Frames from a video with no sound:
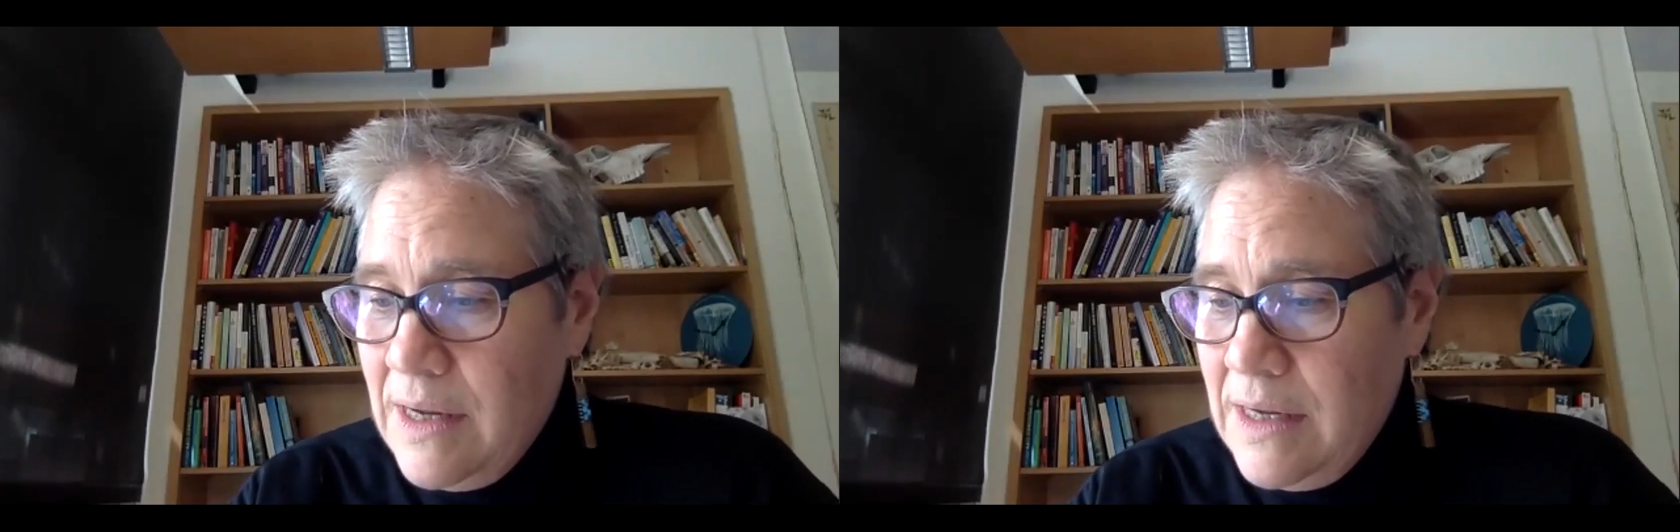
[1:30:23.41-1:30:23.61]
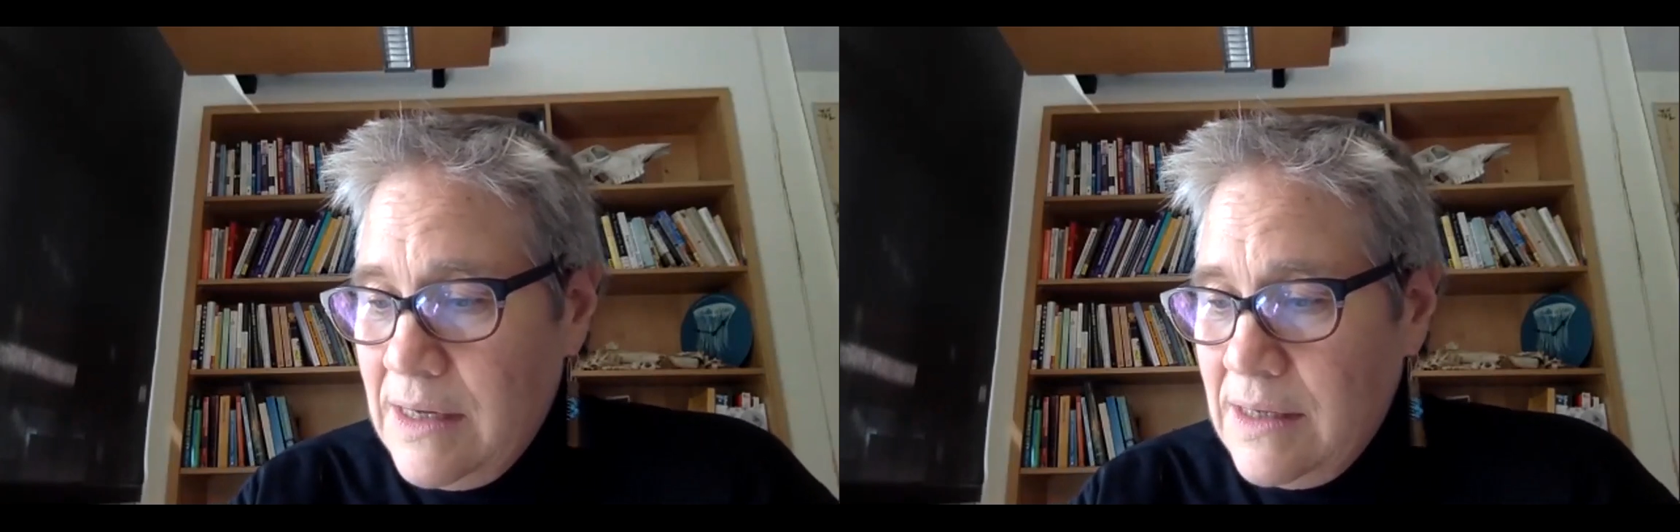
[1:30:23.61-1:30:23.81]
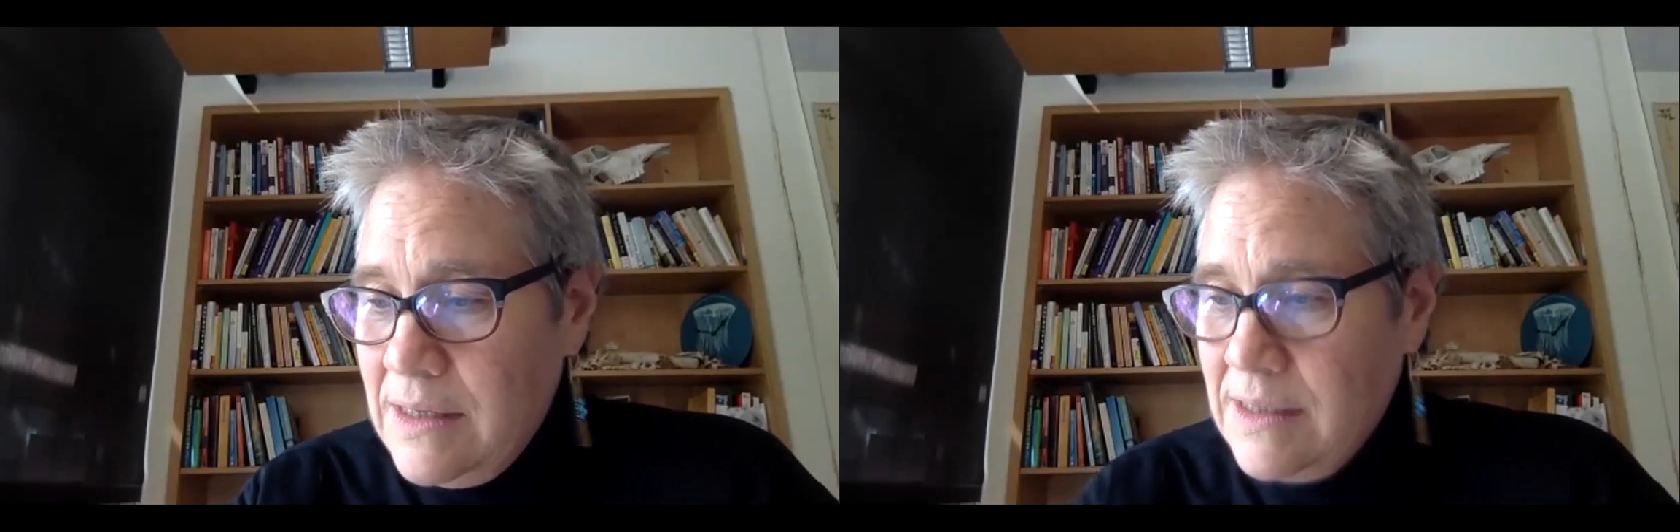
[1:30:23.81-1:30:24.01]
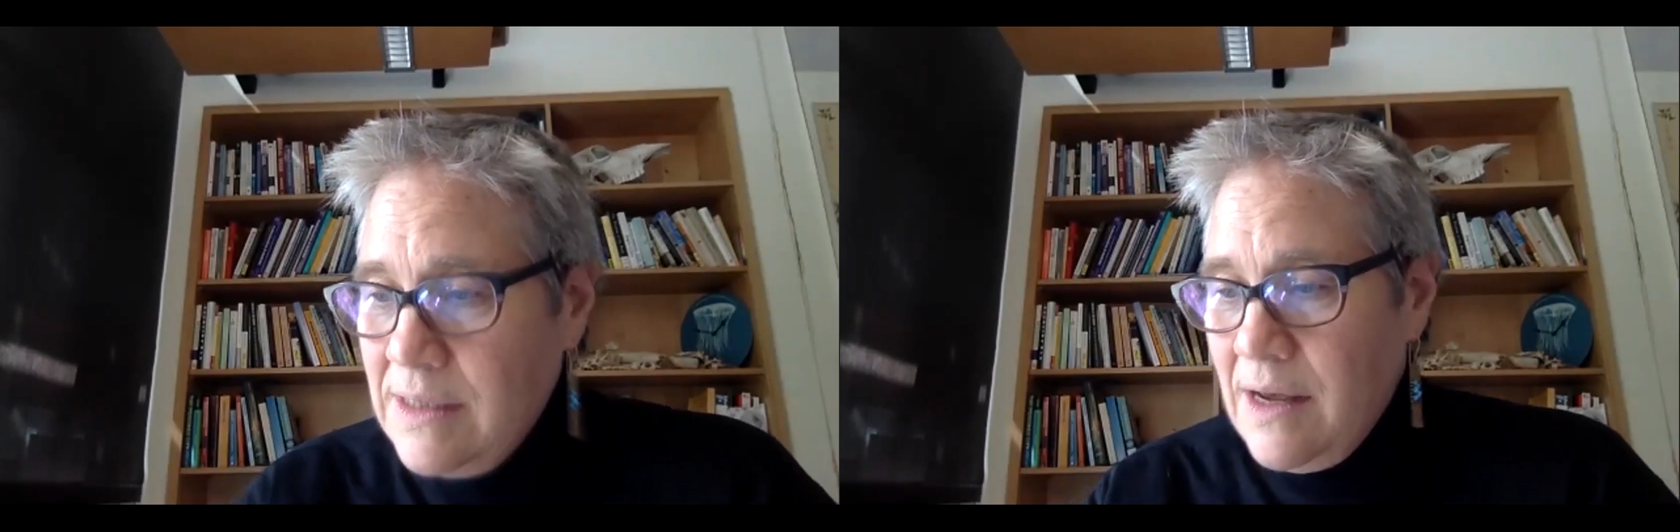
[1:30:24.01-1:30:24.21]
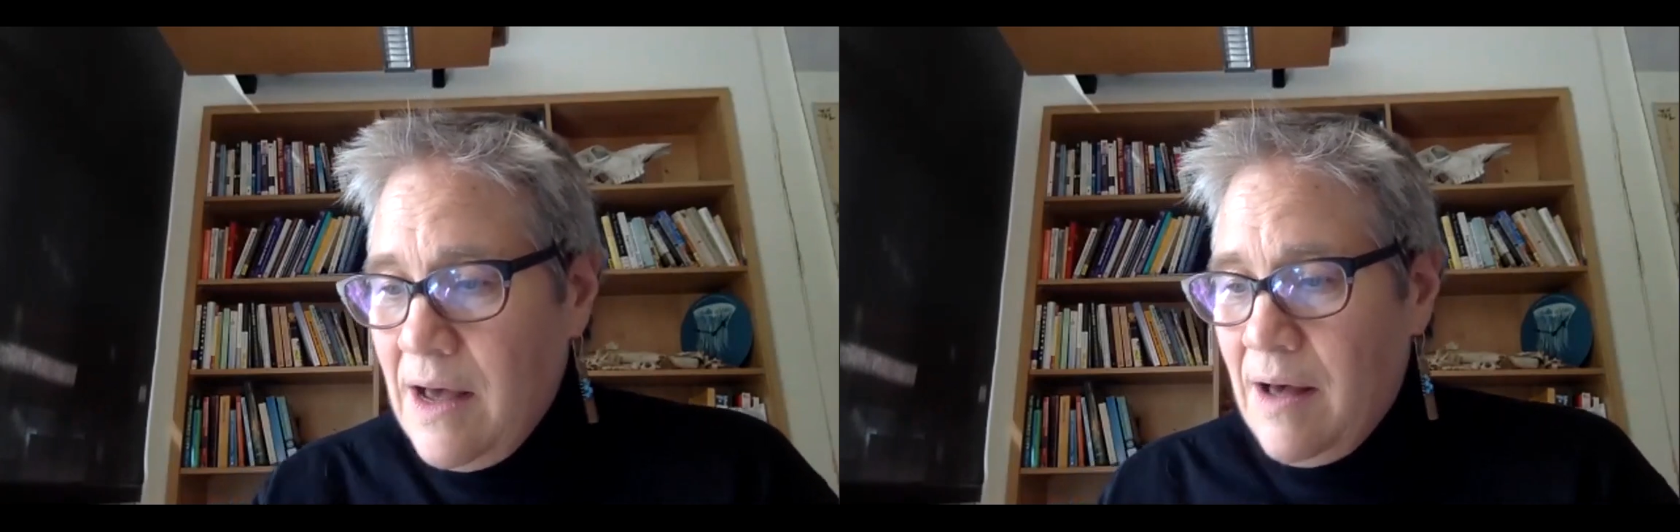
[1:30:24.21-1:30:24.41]
is
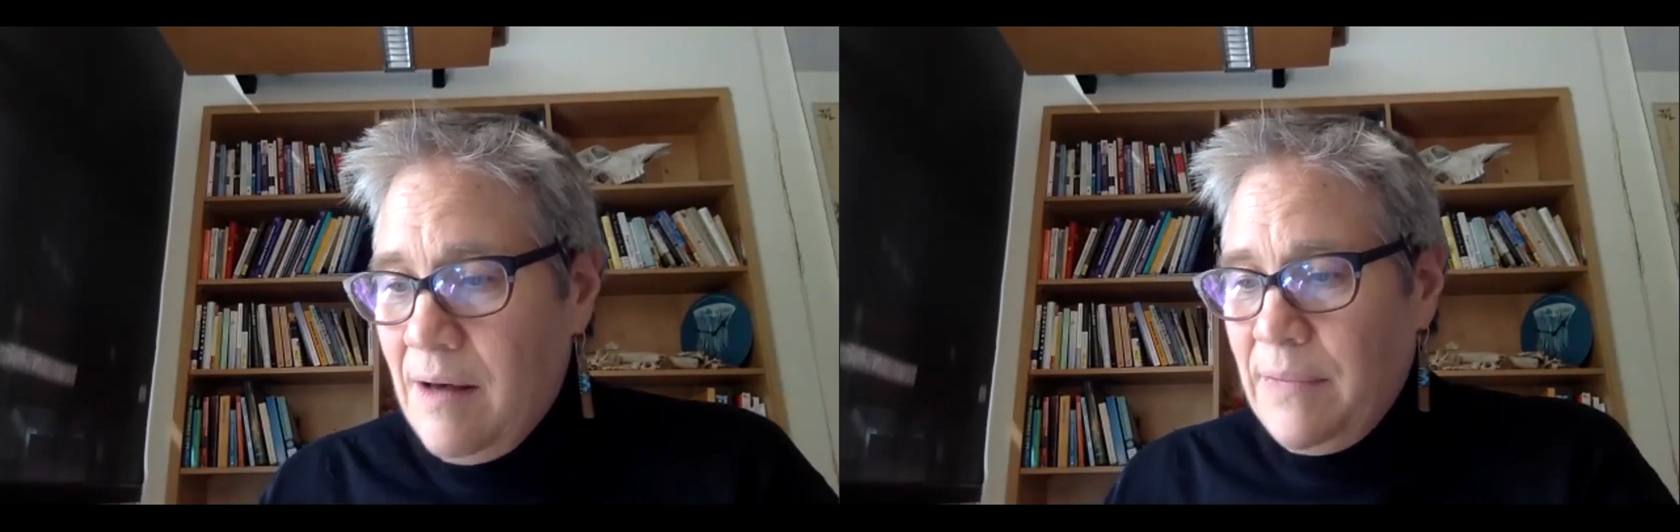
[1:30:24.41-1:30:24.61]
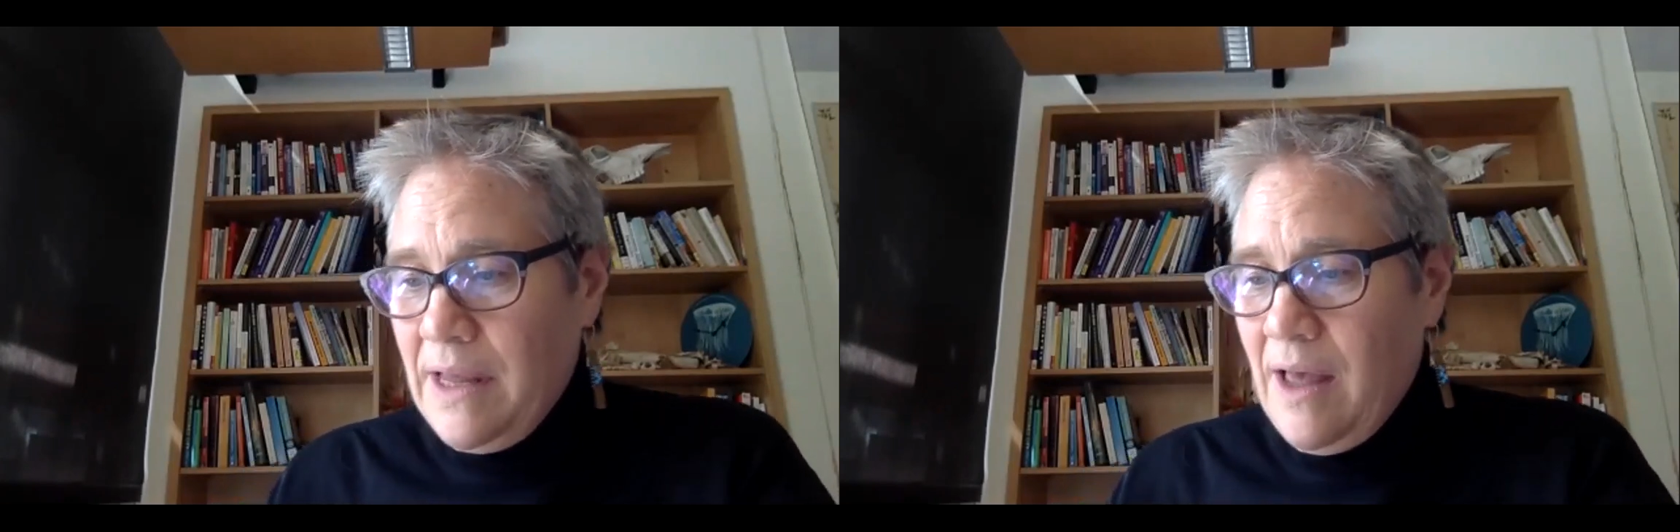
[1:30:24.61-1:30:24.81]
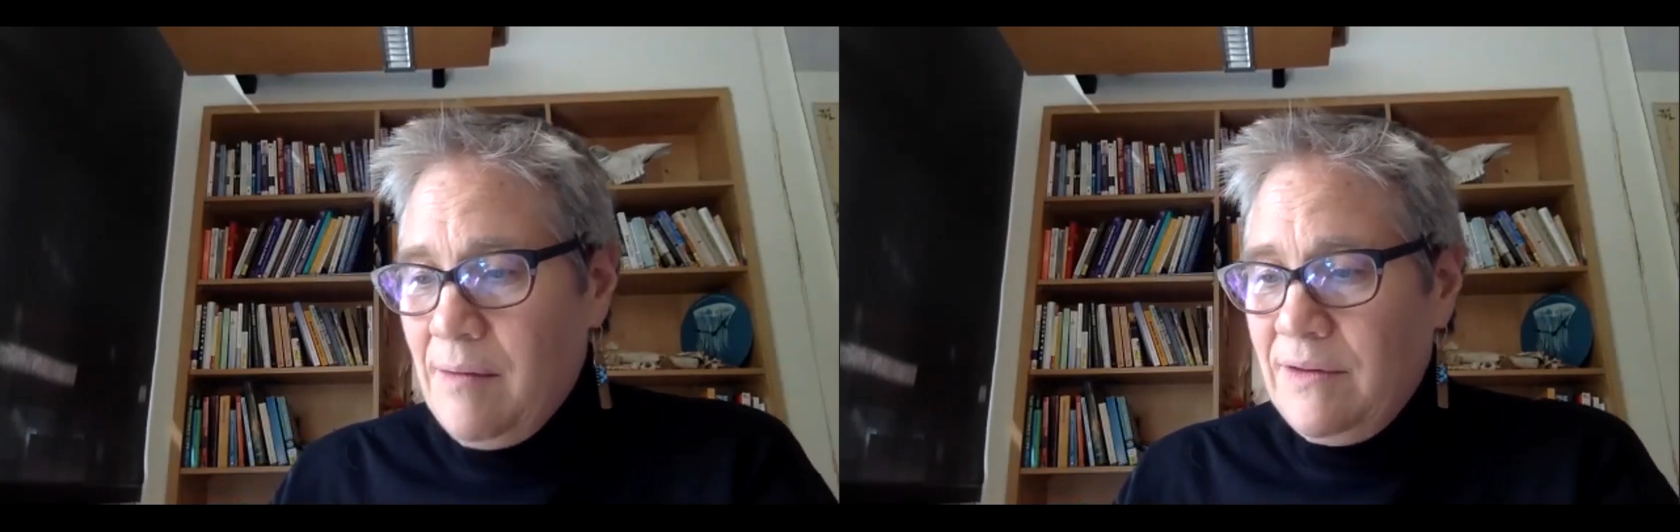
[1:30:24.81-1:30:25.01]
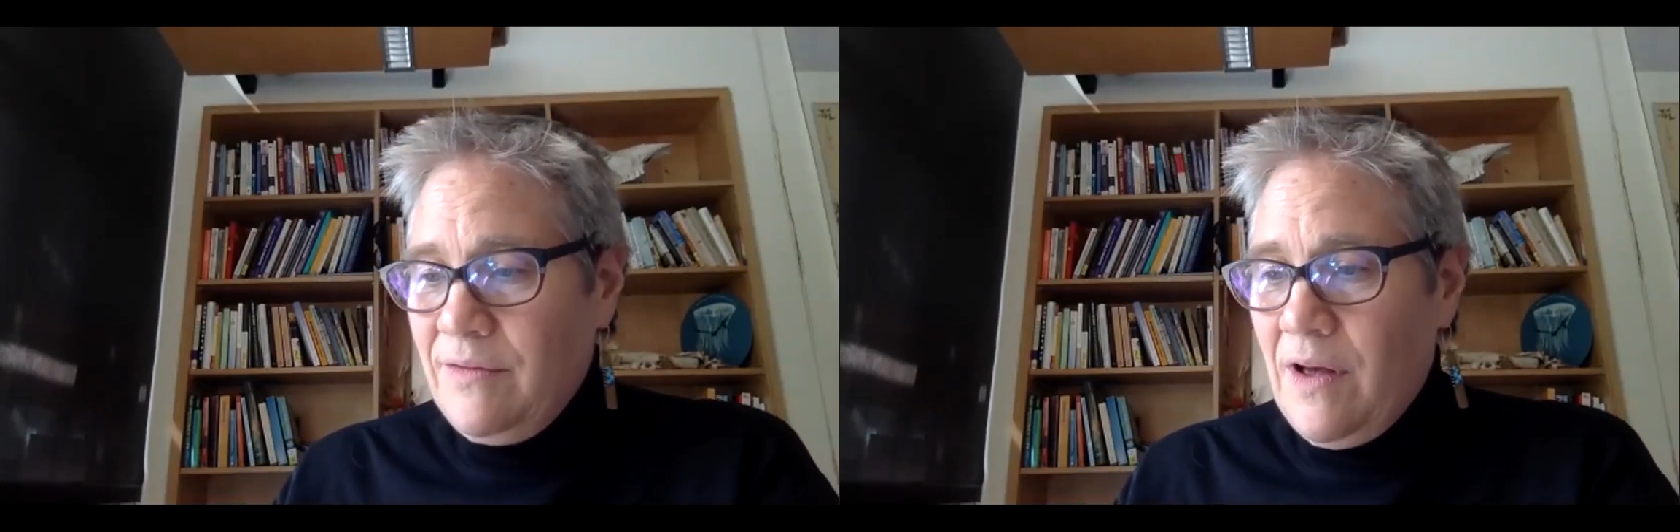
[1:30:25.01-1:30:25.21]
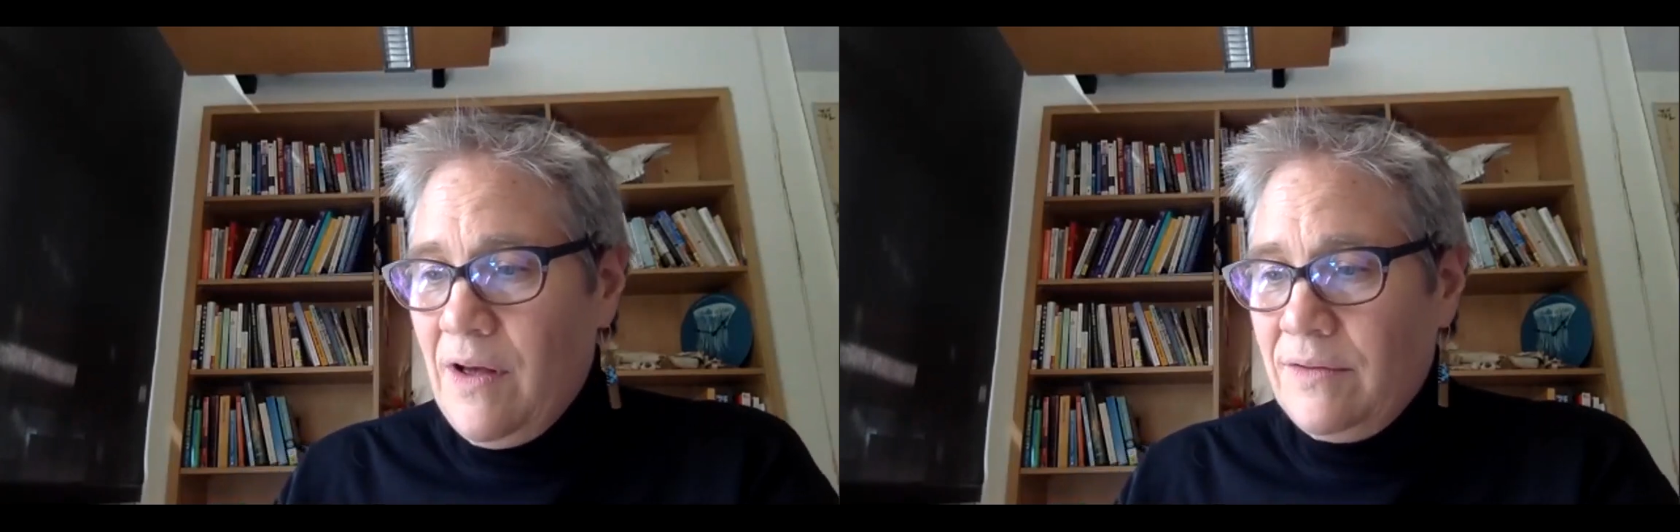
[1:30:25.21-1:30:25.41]
um, become
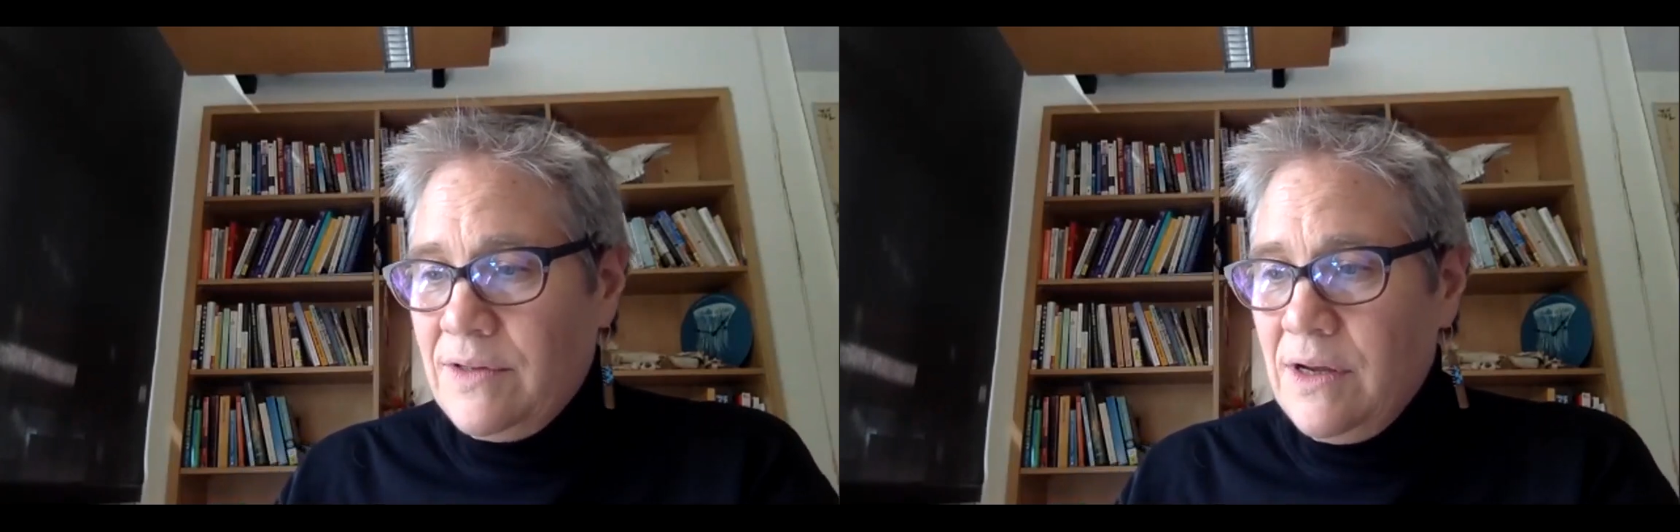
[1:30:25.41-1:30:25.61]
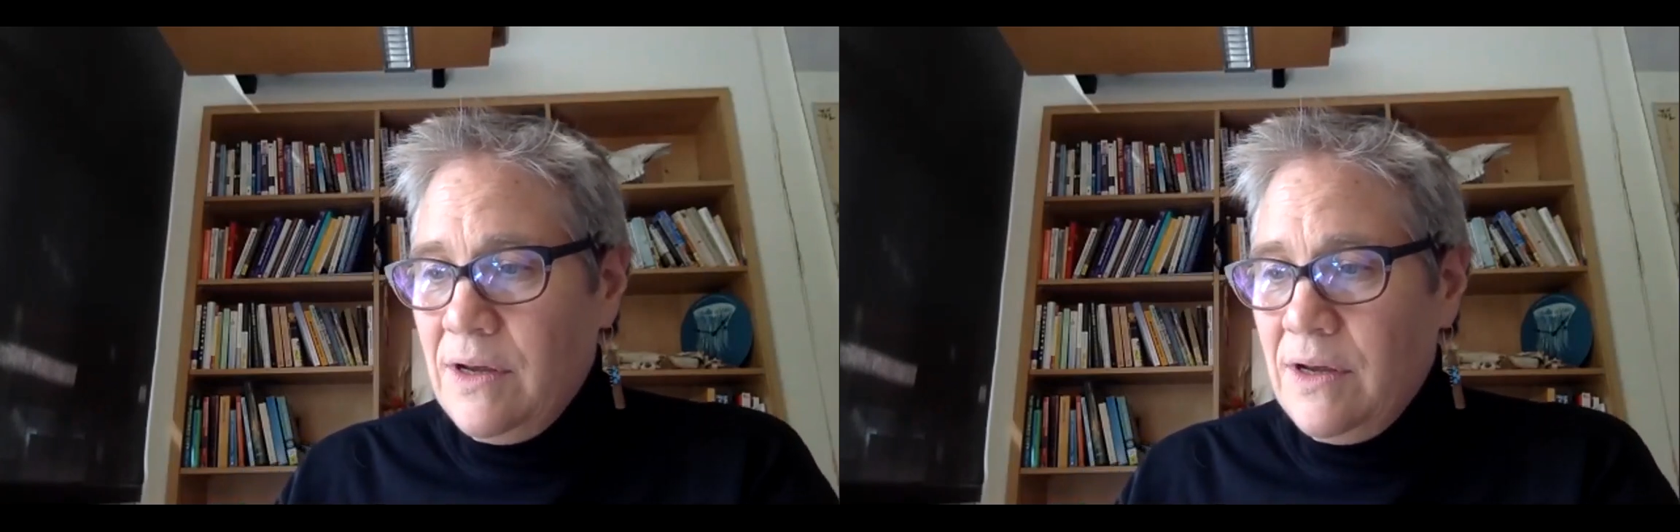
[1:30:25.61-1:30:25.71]
involved